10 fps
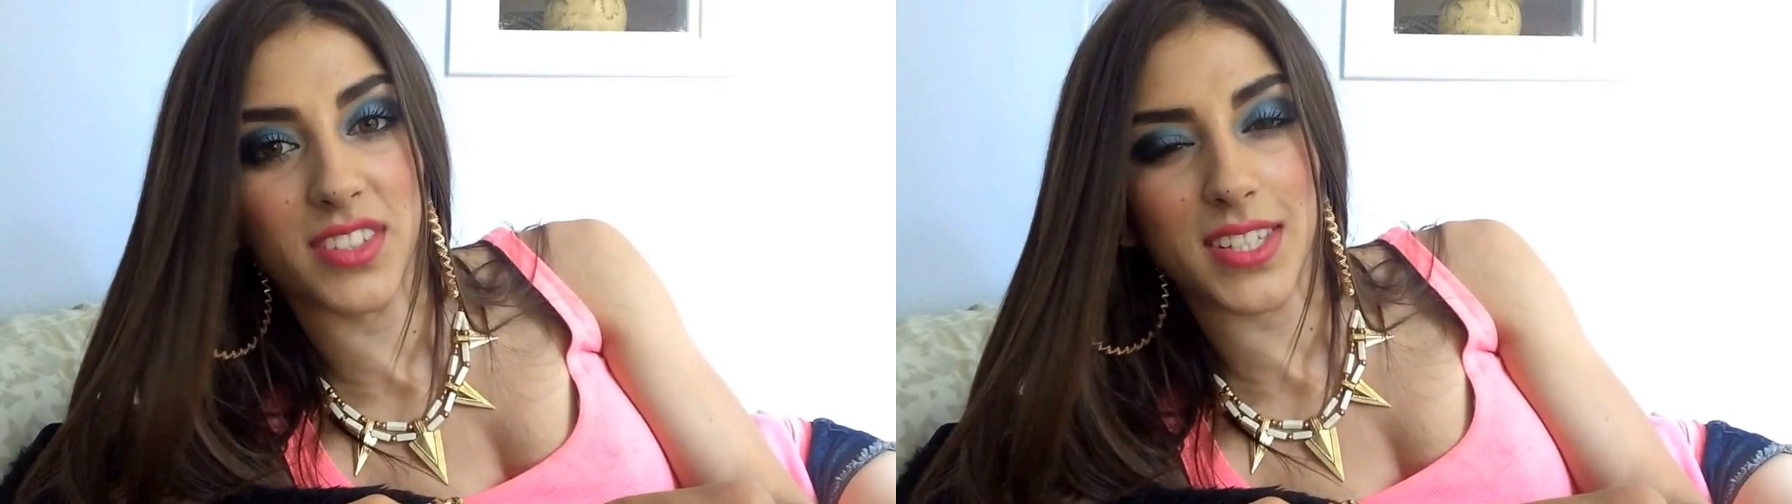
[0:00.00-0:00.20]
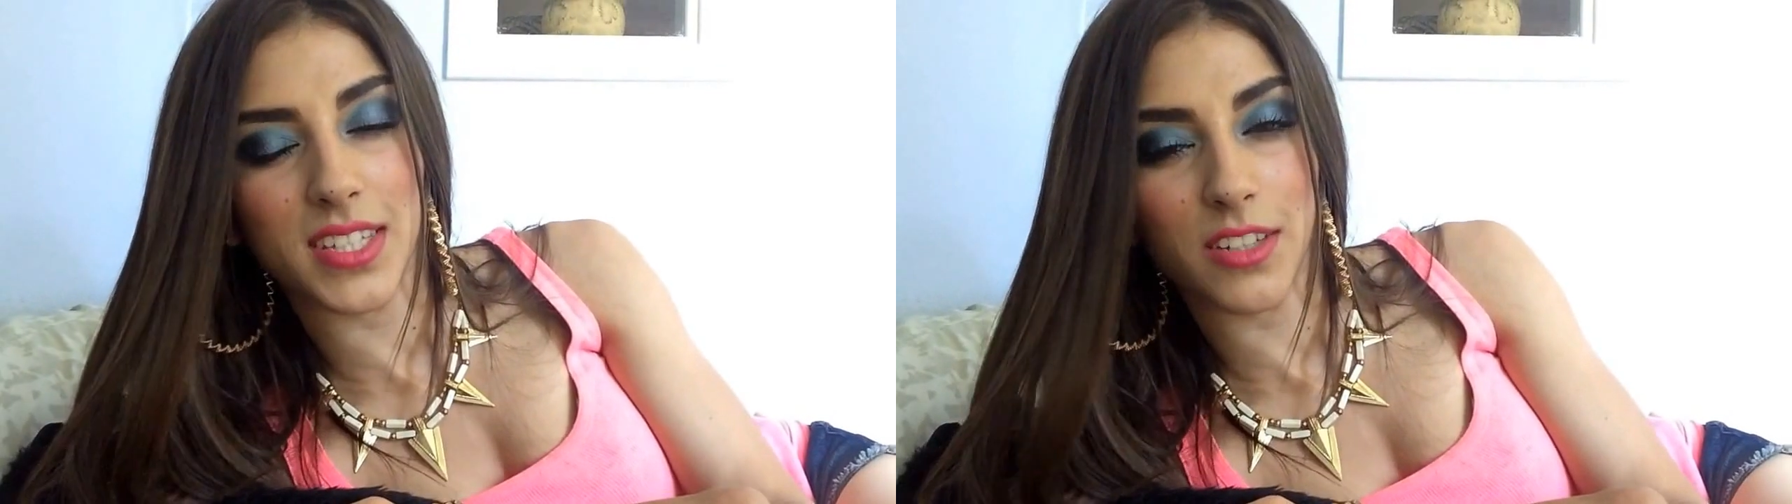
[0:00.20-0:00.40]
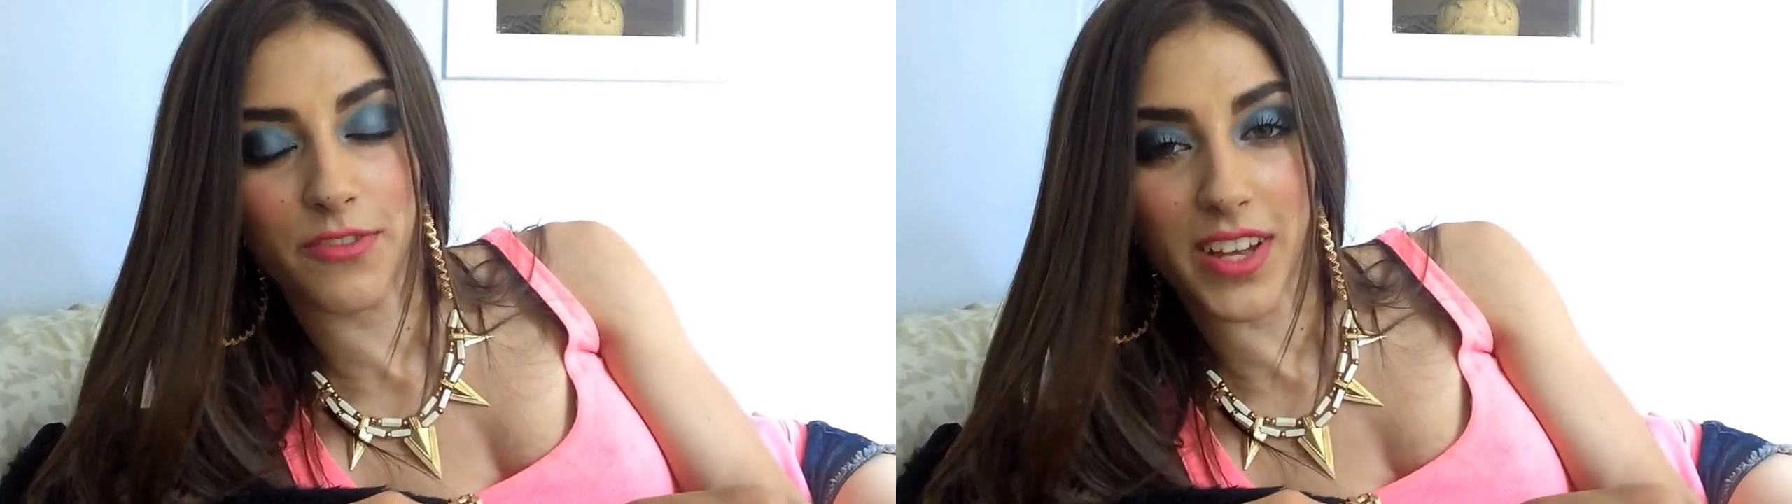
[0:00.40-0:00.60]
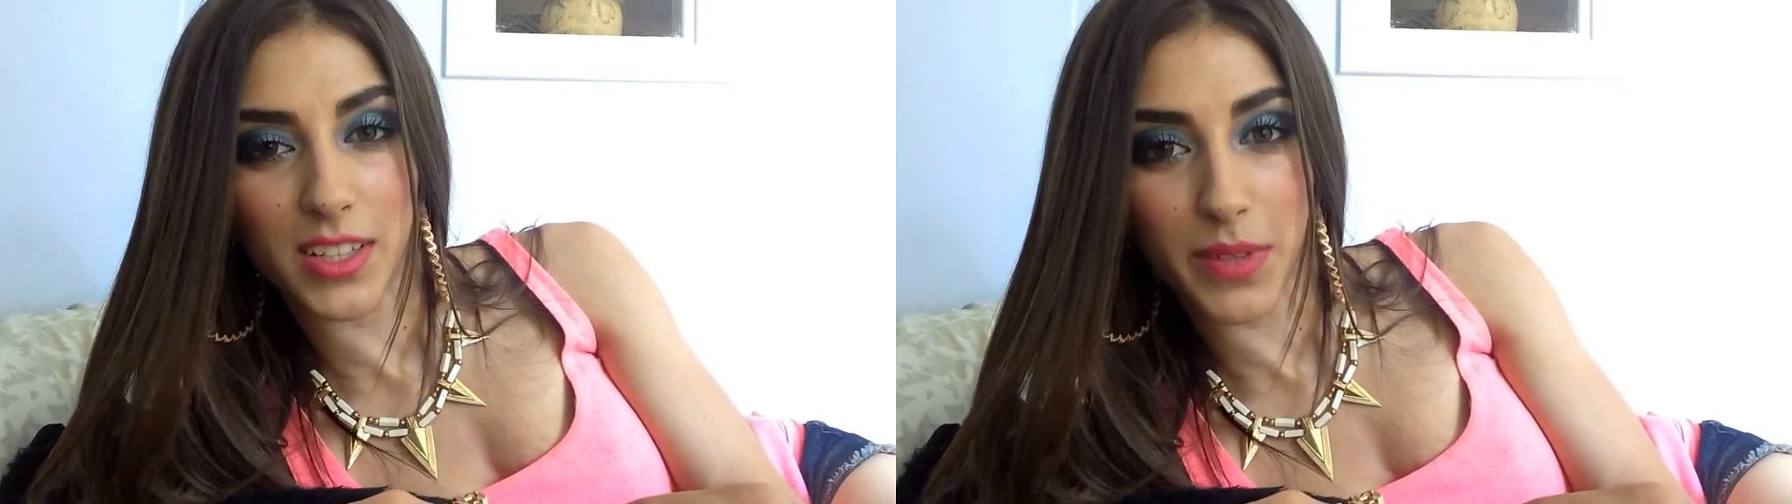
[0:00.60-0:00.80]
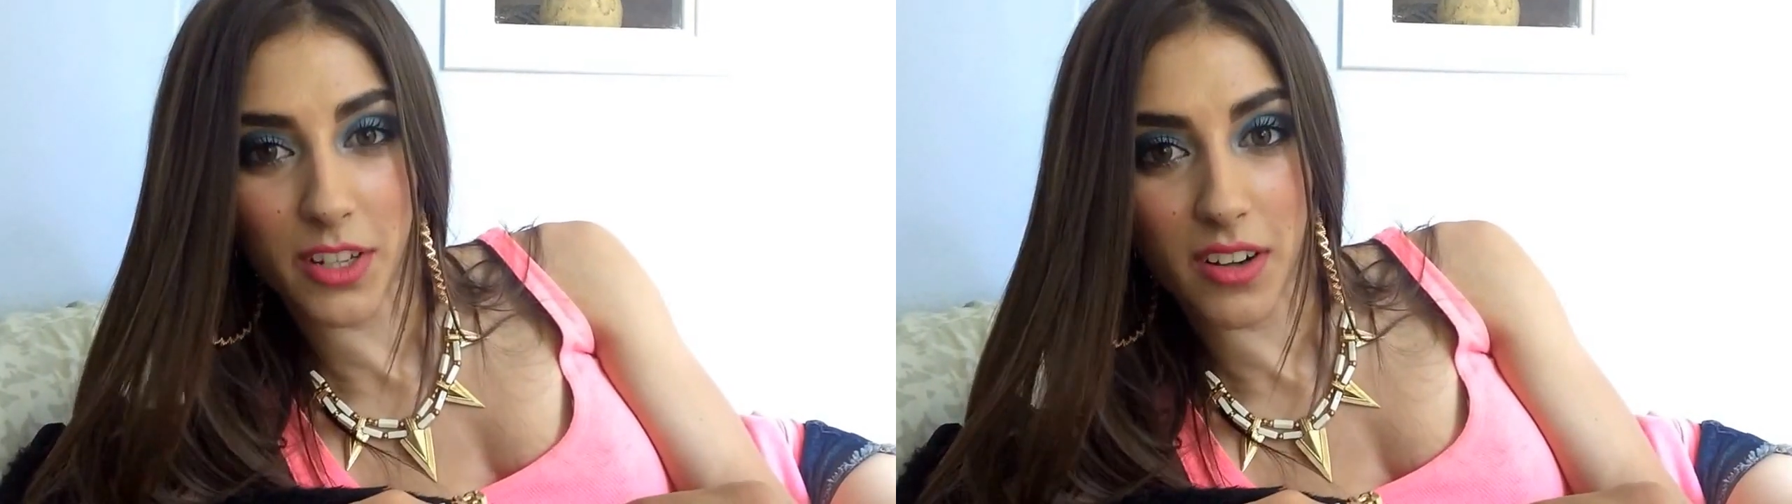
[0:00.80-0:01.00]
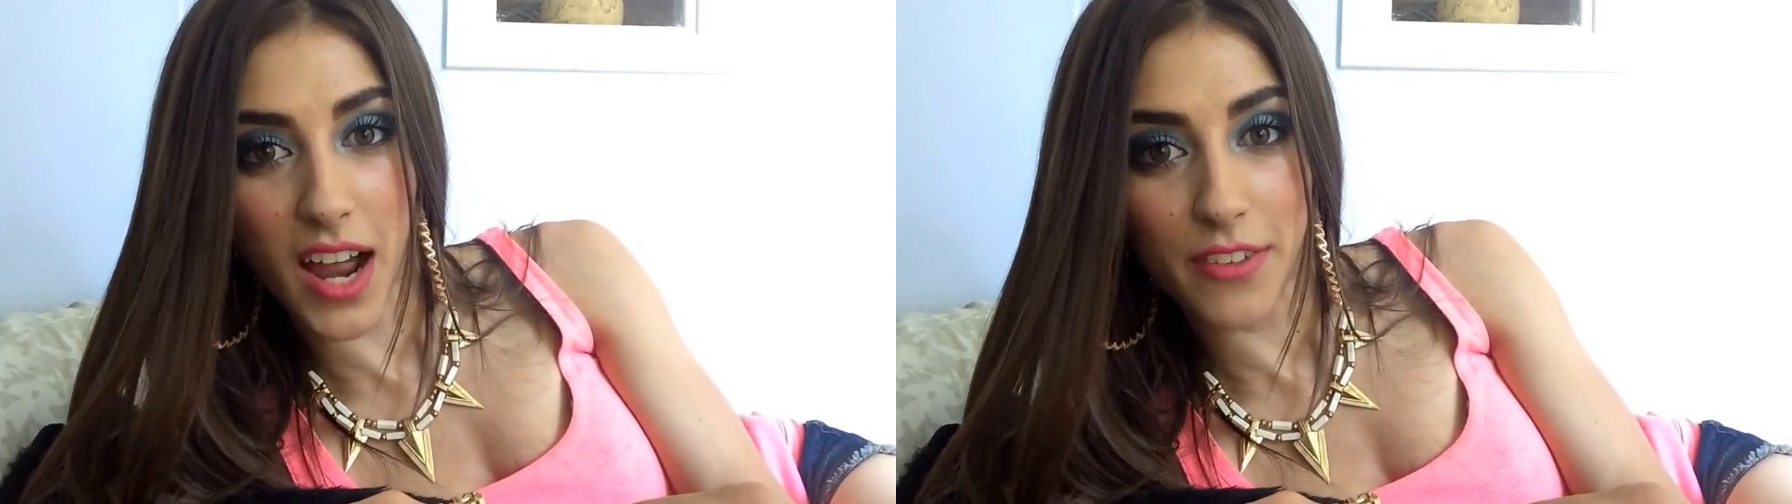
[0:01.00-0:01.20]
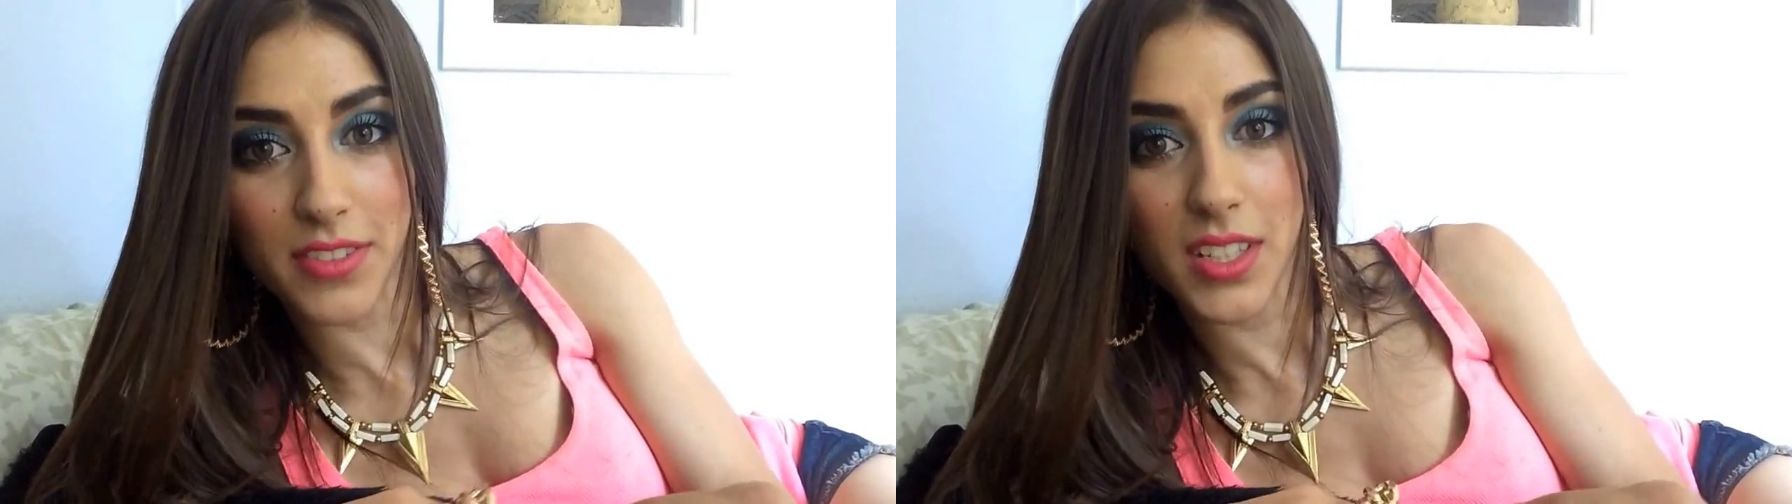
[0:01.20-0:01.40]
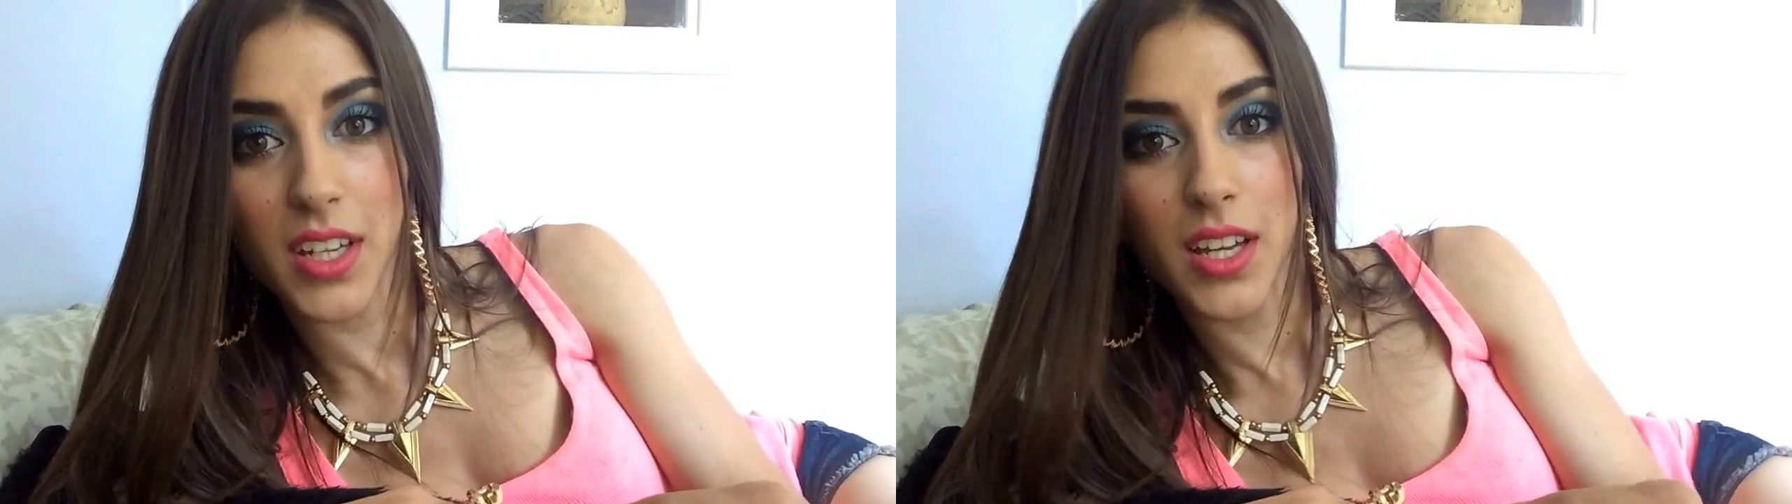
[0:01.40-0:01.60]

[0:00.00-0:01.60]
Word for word: doesn't affect my craft.